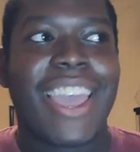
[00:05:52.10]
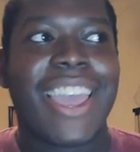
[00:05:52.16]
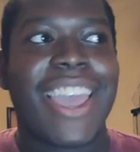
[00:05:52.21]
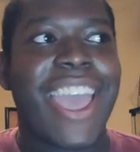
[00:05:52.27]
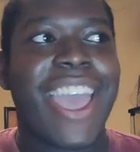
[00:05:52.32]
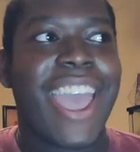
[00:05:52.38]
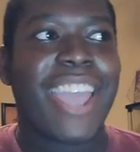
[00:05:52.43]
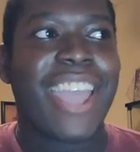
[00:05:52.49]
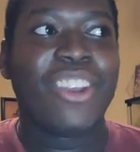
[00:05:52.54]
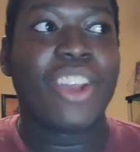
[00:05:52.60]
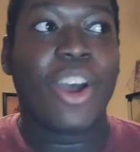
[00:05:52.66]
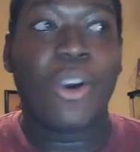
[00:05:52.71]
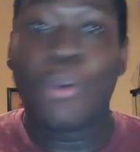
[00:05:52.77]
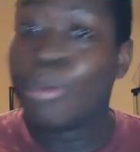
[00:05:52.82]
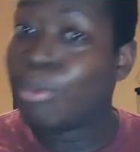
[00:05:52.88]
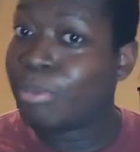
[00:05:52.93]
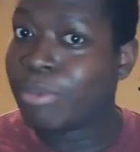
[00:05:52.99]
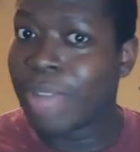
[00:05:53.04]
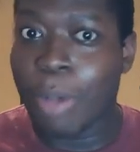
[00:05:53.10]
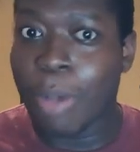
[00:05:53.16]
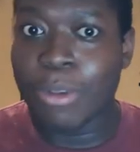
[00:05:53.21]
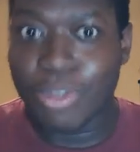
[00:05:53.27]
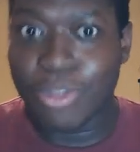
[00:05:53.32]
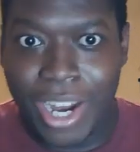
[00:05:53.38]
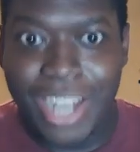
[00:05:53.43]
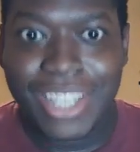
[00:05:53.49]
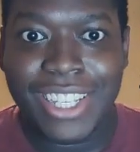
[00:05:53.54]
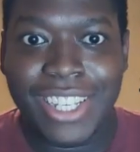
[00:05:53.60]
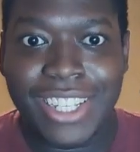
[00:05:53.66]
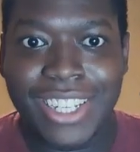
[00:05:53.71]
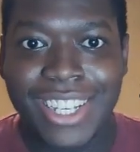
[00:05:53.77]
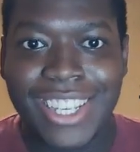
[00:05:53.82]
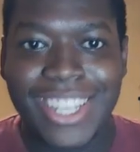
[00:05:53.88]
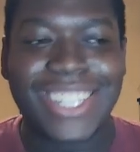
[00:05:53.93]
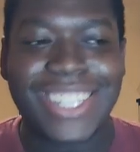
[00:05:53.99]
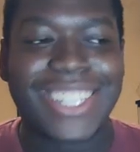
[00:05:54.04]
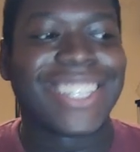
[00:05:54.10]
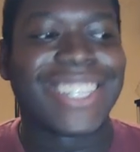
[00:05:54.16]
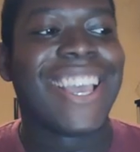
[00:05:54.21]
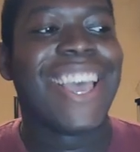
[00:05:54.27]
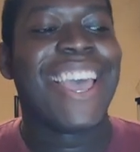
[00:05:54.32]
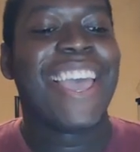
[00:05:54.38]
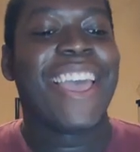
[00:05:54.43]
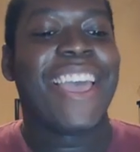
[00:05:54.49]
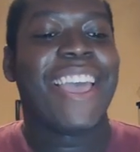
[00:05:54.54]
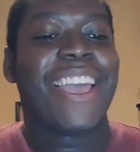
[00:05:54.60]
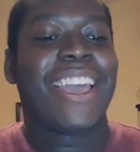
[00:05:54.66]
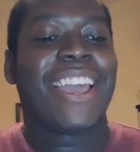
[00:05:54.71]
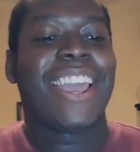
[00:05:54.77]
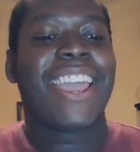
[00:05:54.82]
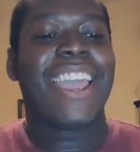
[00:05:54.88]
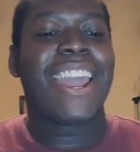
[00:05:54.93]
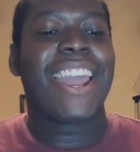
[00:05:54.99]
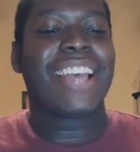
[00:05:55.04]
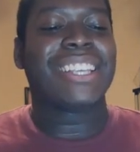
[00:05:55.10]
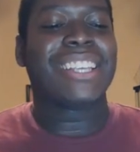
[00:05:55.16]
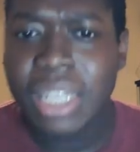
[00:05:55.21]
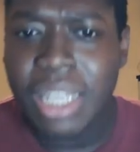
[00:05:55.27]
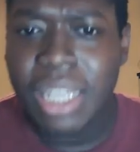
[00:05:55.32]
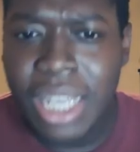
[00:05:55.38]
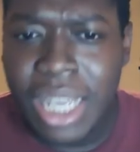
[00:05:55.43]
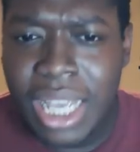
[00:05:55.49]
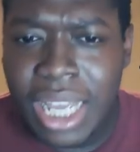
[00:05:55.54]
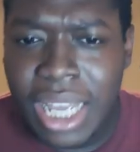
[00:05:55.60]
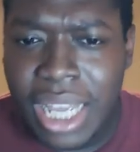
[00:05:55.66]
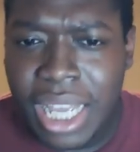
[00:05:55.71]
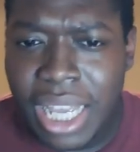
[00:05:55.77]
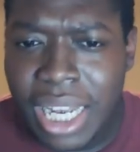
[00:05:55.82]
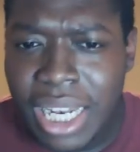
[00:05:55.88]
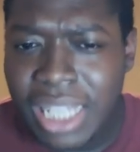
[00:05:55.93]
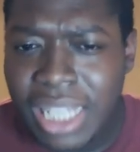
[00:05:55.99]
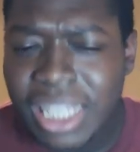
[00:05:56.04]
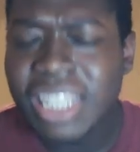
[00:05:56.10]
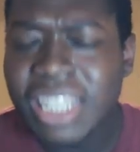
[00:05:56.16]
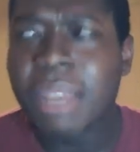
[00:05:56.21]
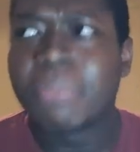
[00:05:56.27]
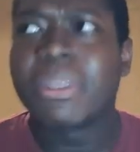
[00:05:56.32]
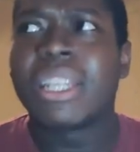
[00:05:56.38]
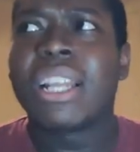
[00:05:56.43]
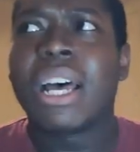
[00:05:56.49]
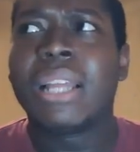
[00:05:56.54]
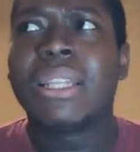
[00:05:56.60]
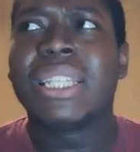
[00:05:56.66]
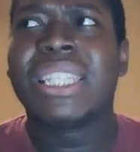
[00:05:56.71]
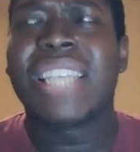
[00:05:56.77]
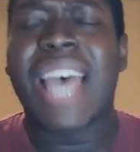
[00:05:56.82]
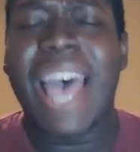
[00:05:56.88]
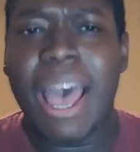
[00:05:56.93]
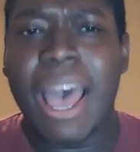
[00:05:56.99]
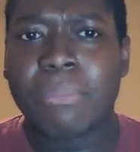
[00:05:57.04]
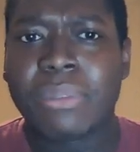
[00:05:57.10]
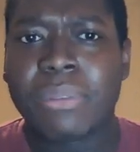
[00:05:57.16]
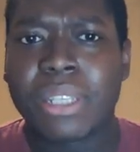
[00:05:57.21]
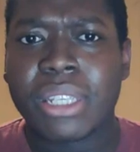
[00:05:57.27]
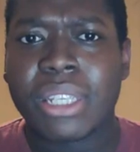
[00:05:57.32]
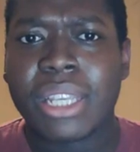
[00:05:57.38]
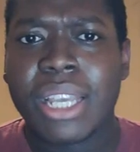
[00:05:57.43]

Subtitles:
And, you know, I was ranting. And I said, this is something untapped.